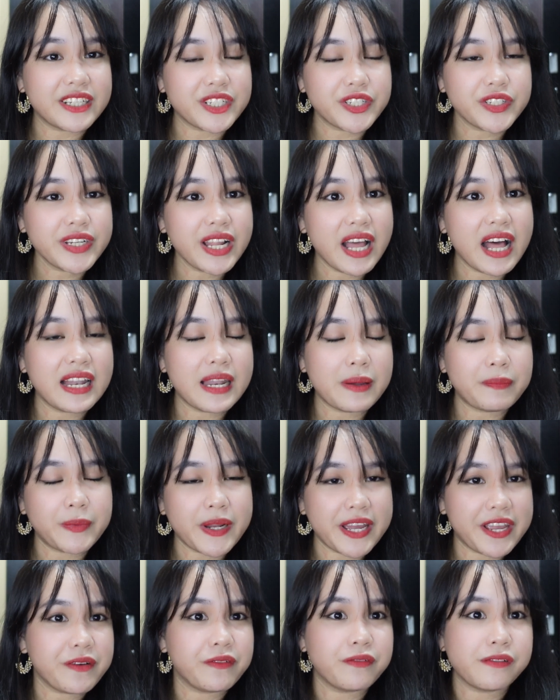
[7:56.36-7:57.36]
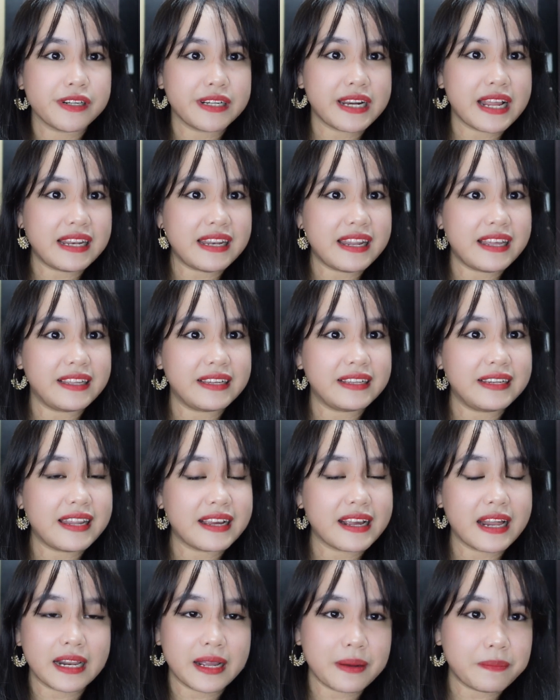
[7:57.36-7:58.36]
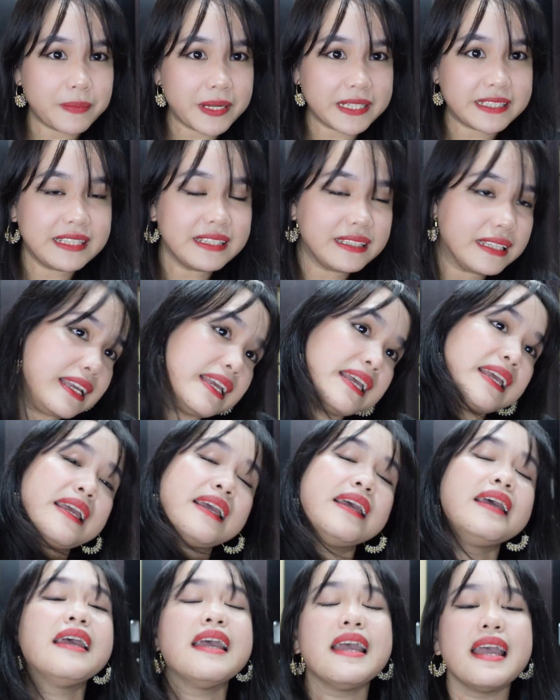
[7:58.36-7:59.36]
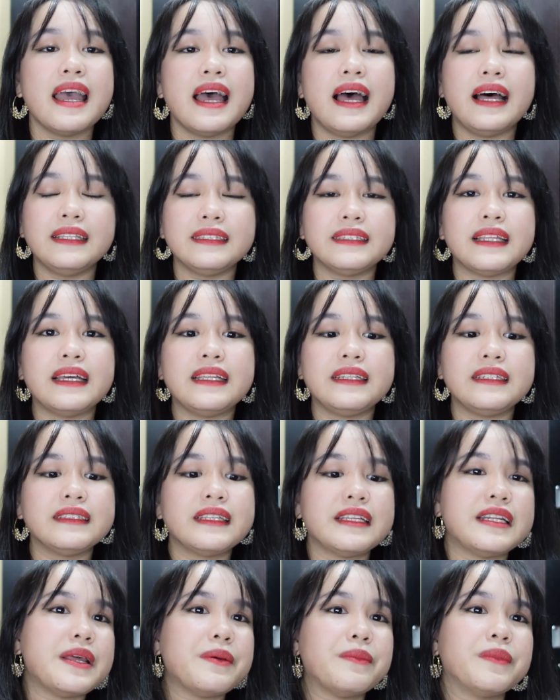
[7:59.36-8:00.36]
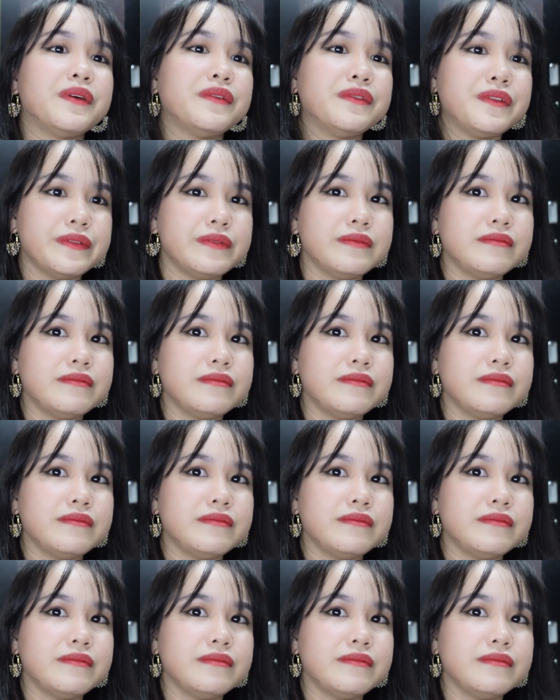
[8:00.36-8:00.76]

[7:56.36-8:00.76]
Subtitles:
national, applying for the legal capacity, and then the name of